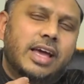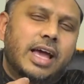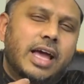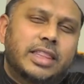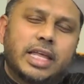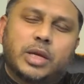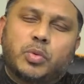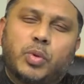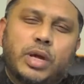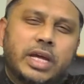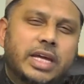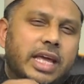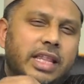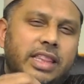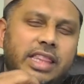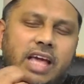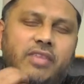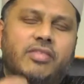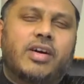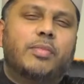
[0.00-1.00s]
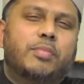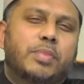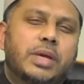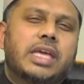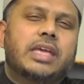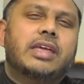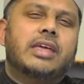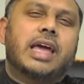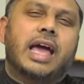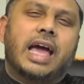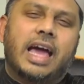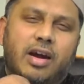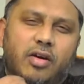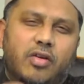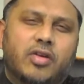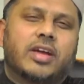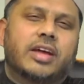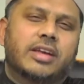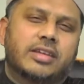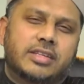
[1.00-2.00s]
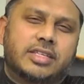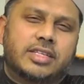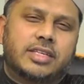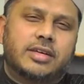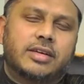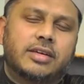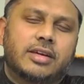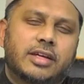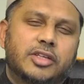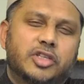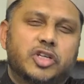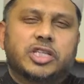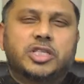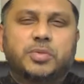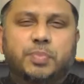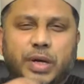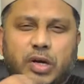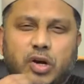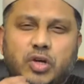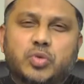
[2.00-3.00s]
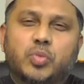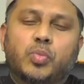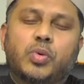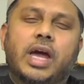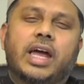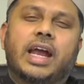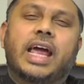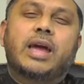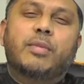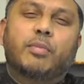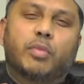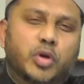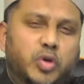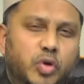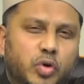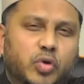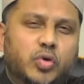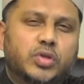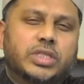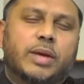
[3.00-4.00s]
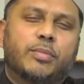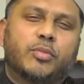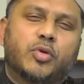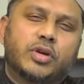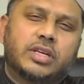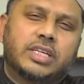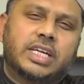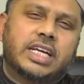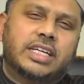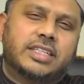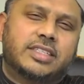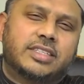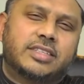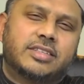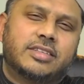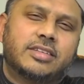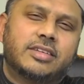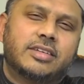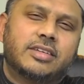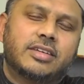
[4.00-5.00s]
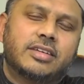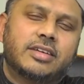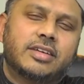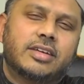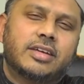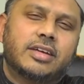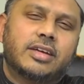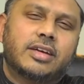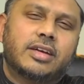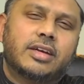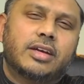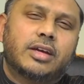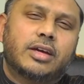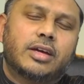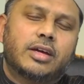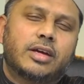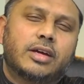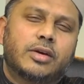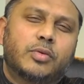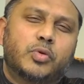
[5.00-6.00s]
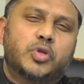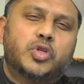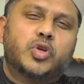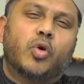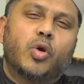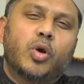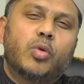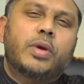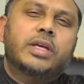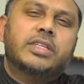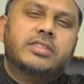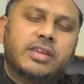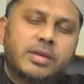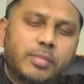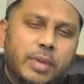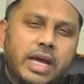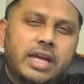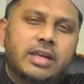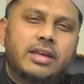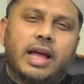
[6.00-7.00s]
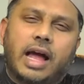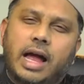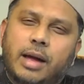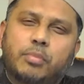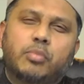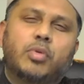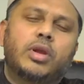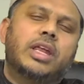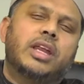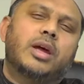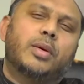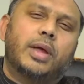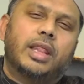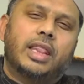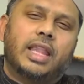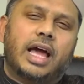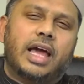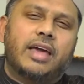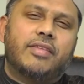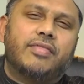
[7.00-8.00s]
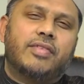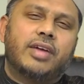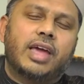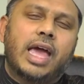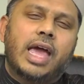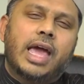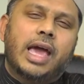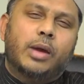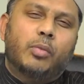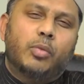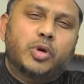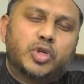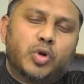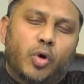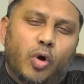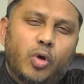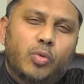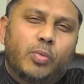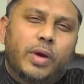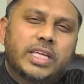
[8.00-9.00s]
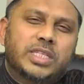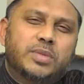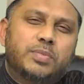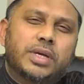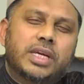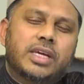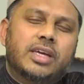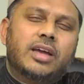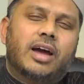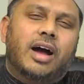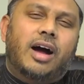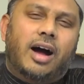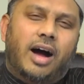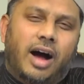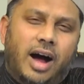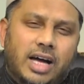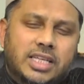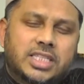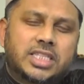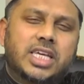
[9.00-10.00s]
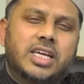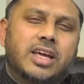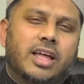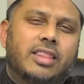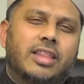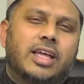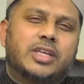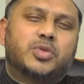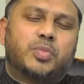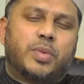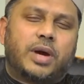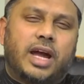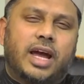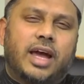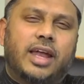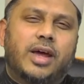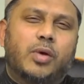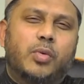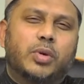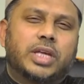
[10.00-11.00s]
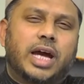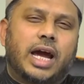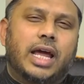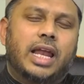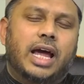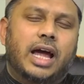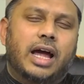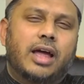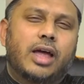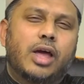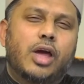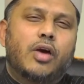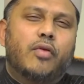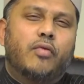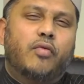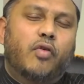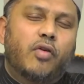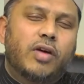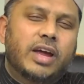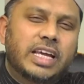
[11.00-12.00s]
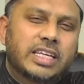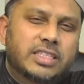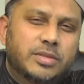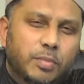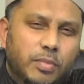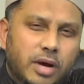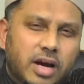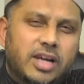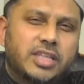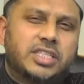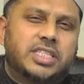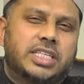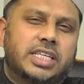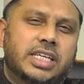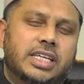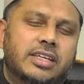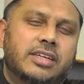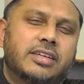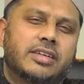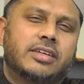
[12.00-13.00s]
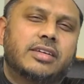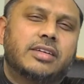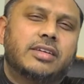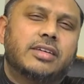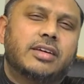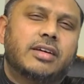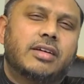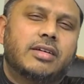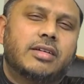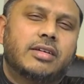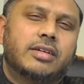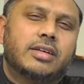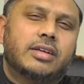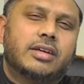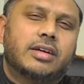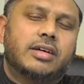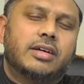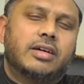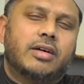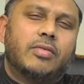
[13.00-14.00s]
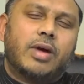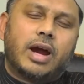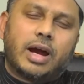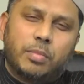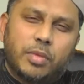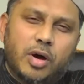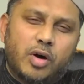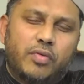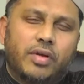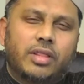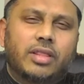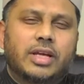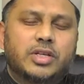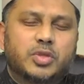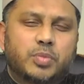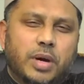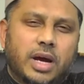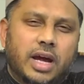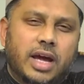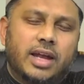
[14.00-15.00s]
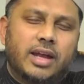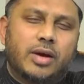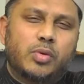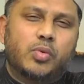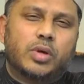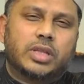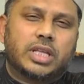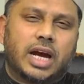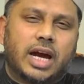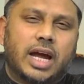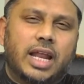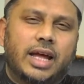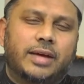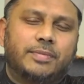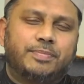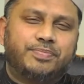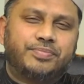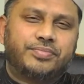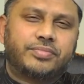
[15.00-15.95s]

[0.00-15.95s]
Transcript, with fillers: that we can never be arrogant just because we are able to do some good deeds. We should always remain humble in our life and we should always be asking Allah subhanahu wa ta'ala for His mercy. Rahmah of Allah subhanahu wa ta'ala.